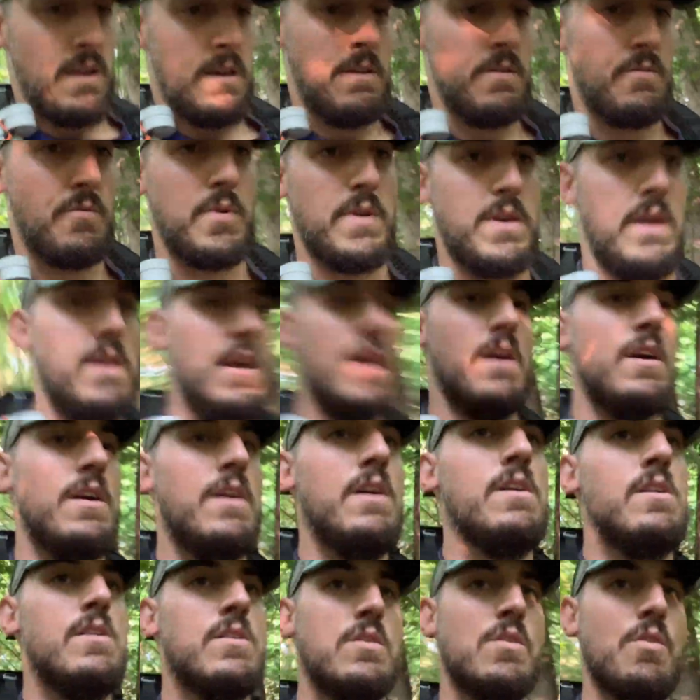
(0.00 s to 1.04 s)
if we
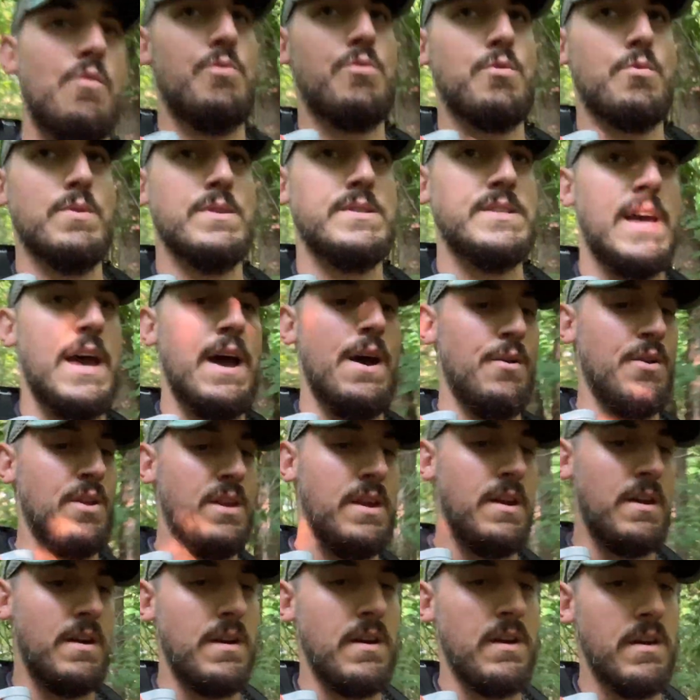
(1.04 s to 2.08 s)
go through a town
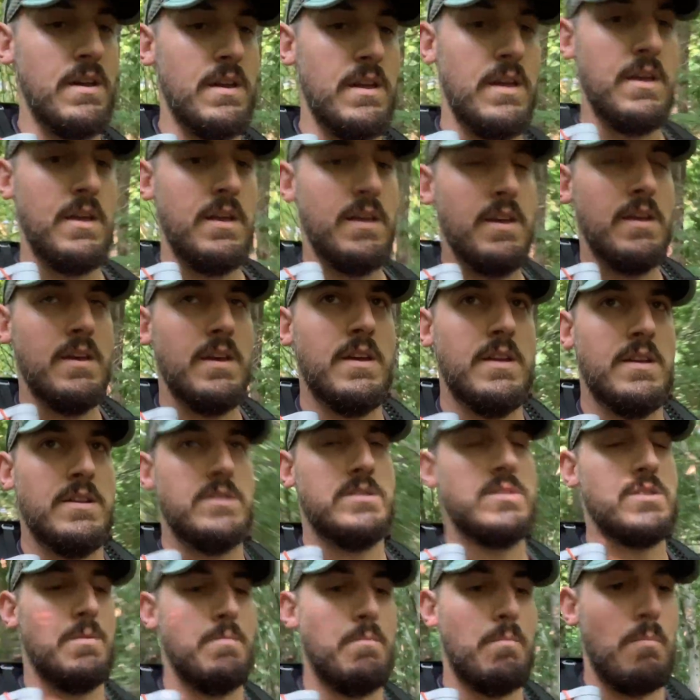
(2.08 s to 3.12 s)
here
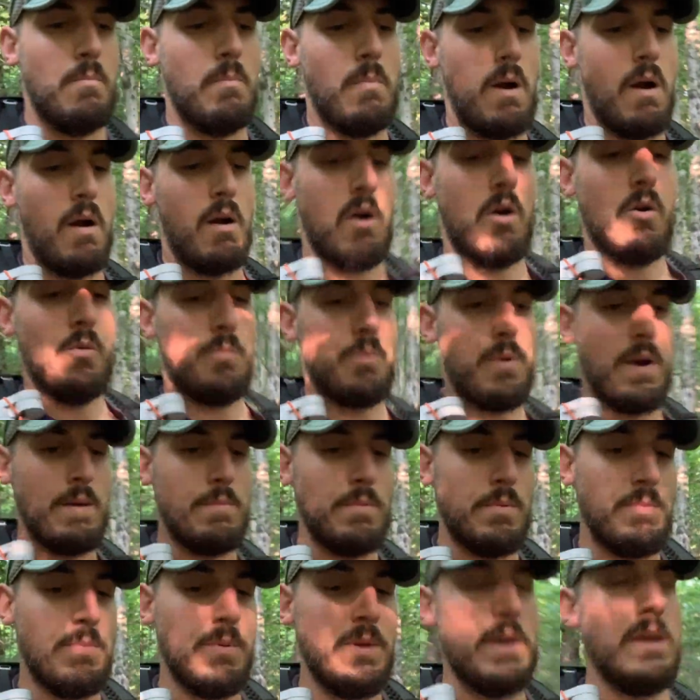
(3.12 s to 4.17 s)
tomorrow
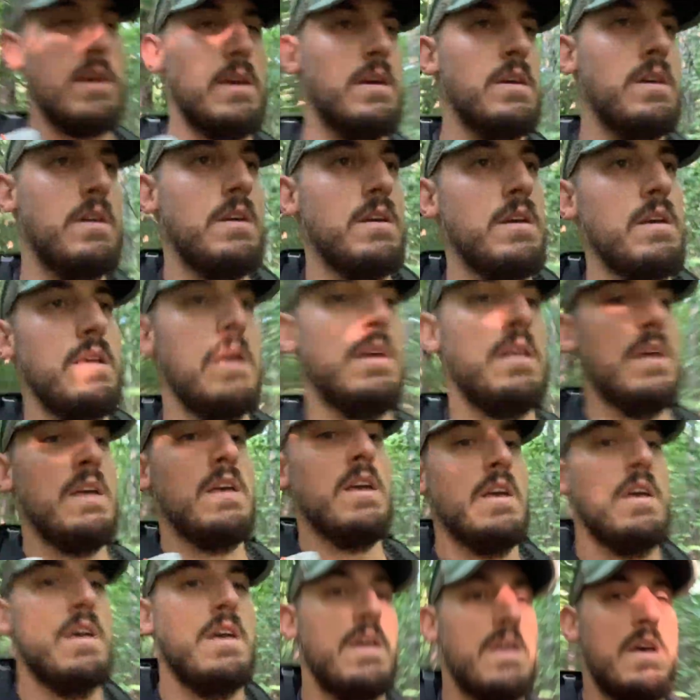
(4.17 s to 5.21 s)
probably, I'm
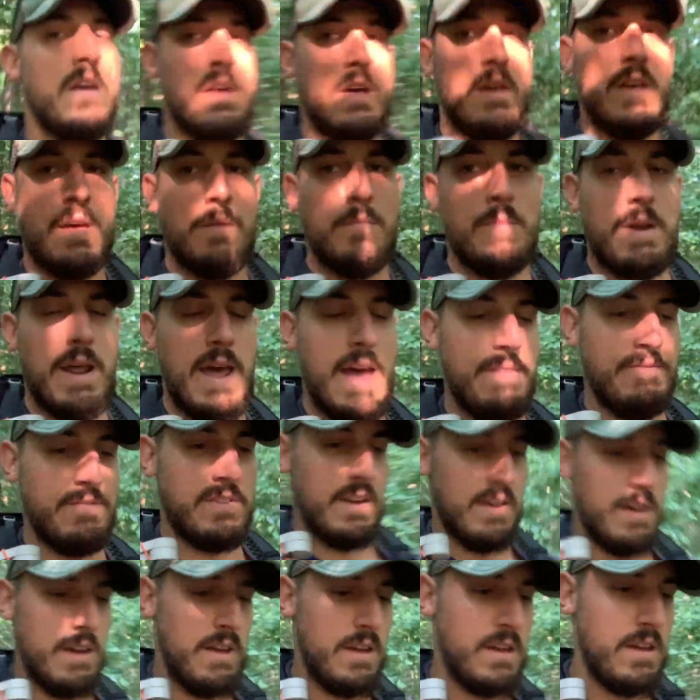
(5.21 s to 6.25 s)
gonna have
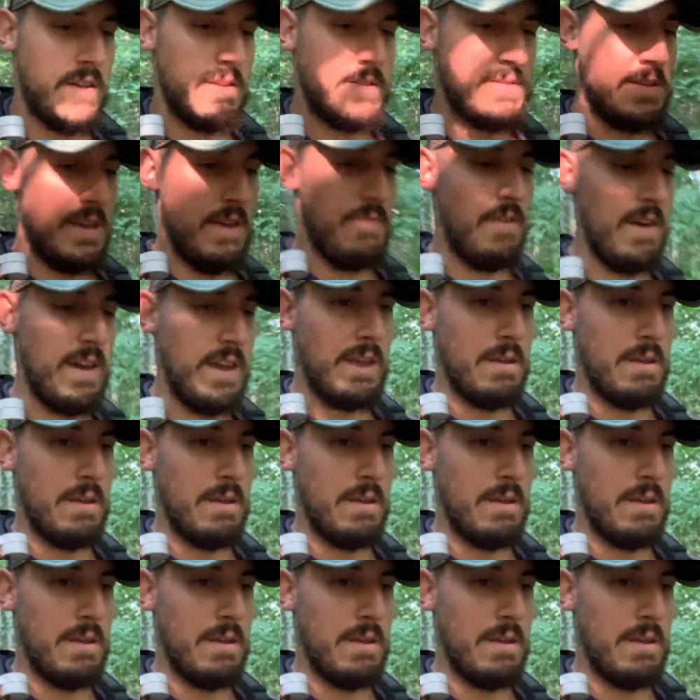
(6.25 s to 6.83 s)
to see if I